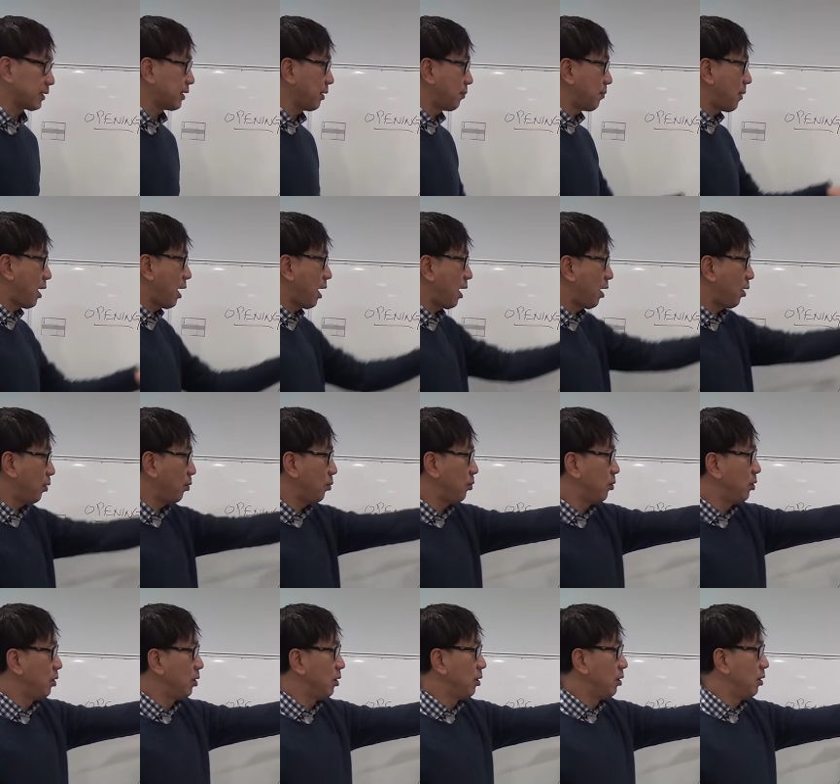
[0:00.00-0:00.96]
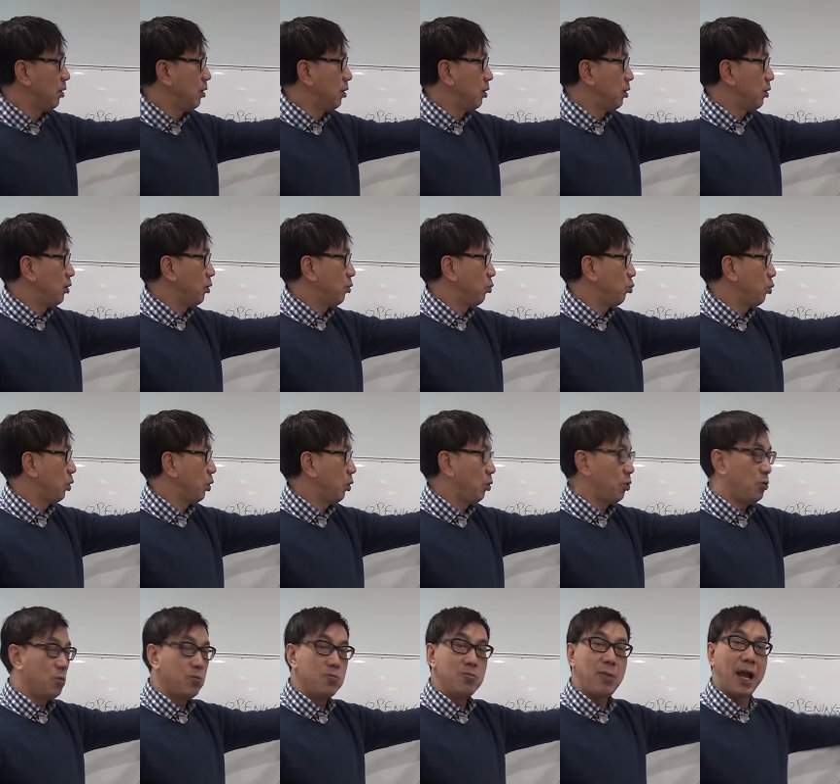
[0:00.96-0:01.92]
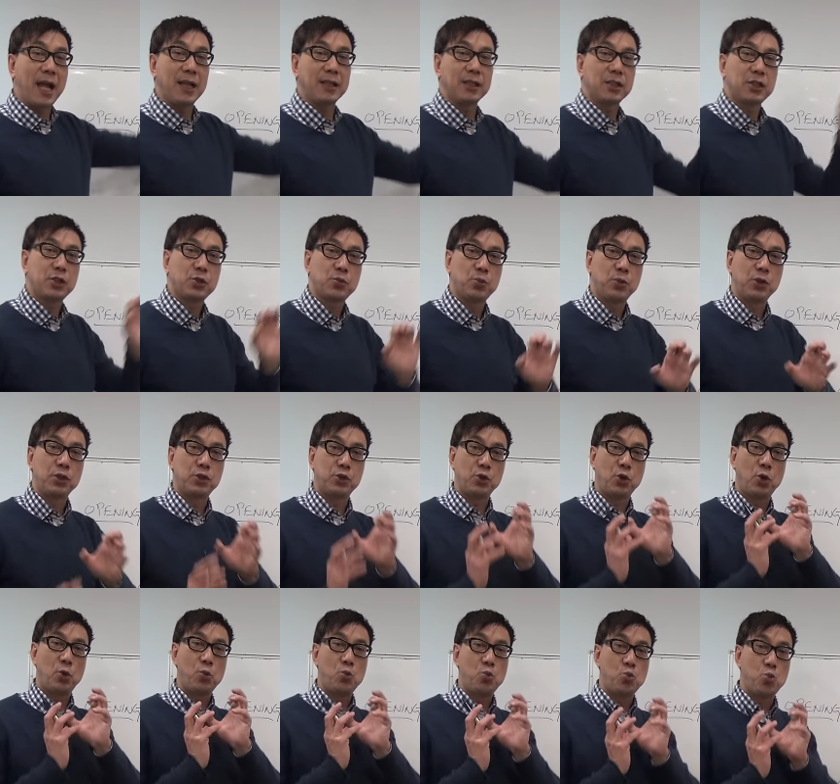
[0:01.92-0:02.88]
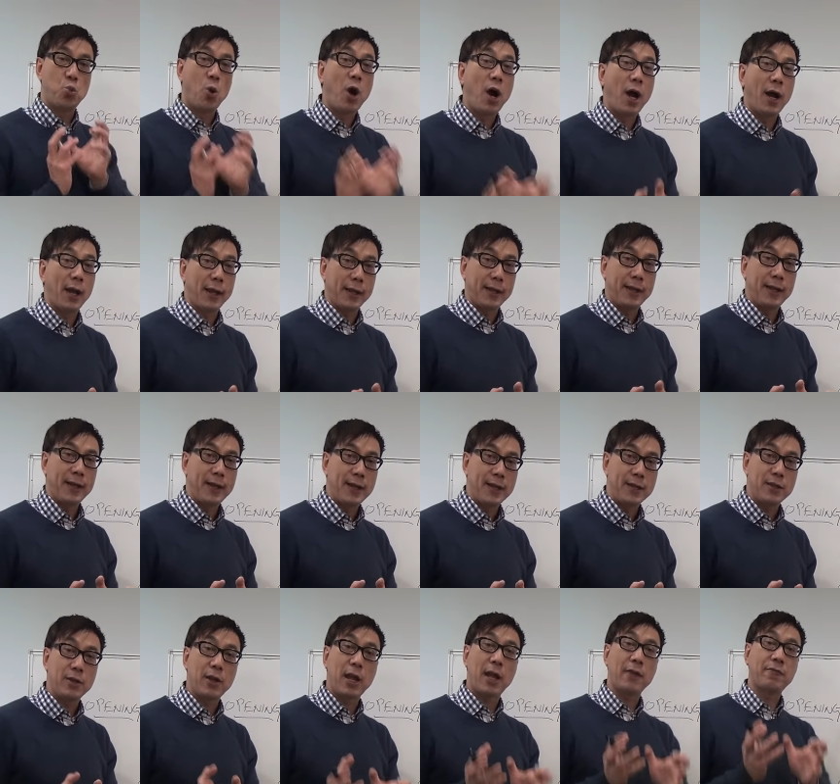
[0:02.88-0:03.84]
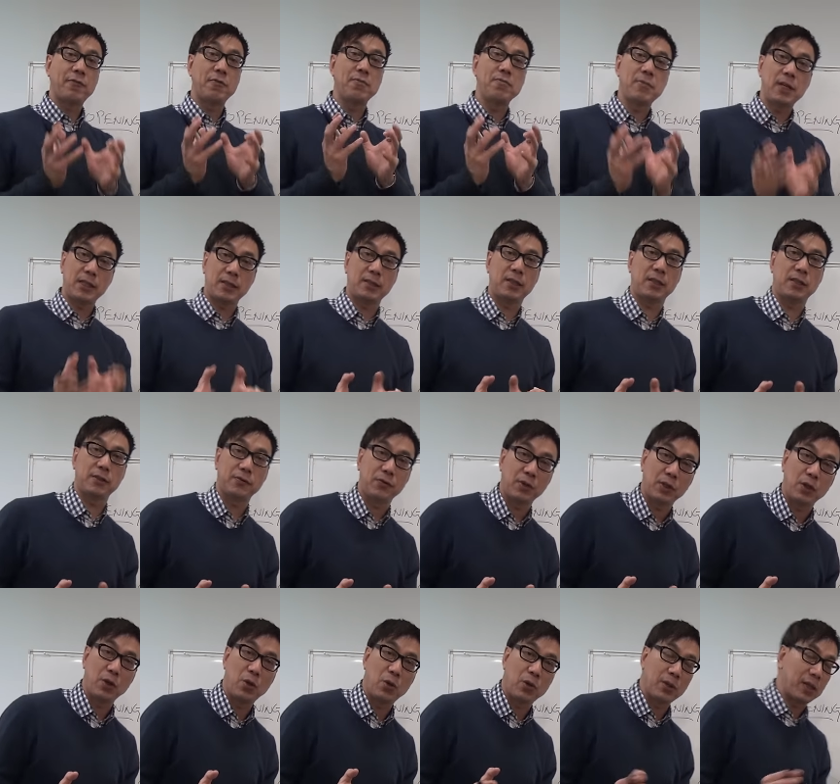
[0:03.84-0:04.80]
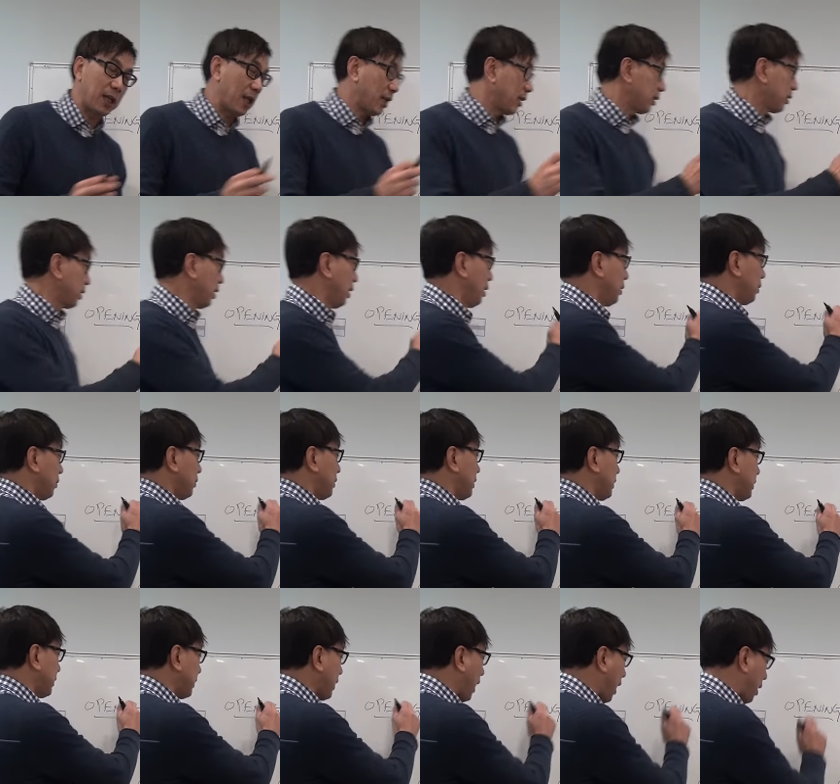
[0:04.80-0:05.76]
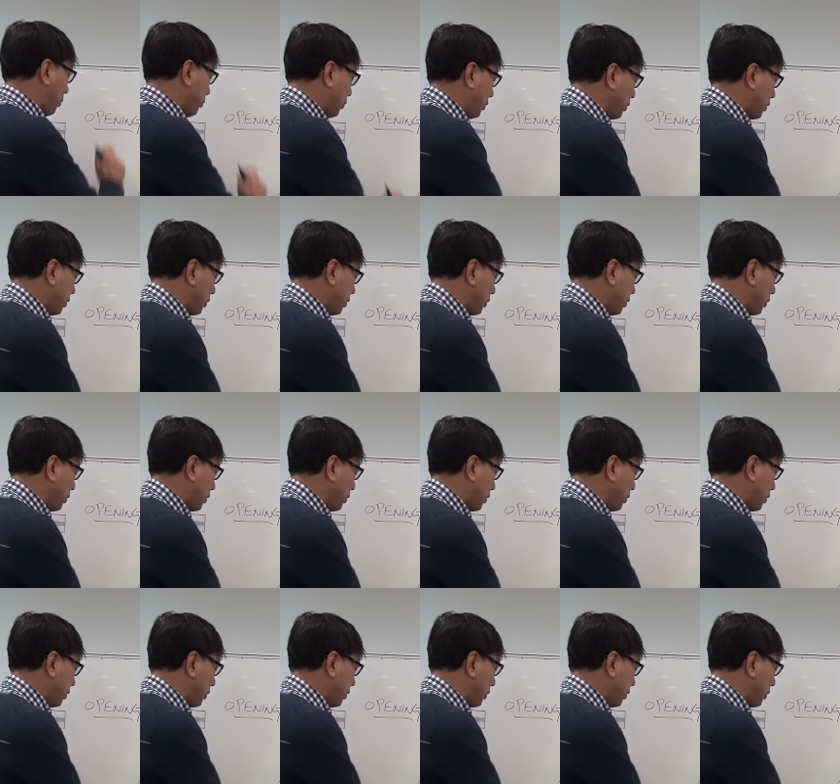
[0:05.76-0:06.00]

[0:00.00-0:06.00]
somehow will match with your why. You have a message for the audience. this is how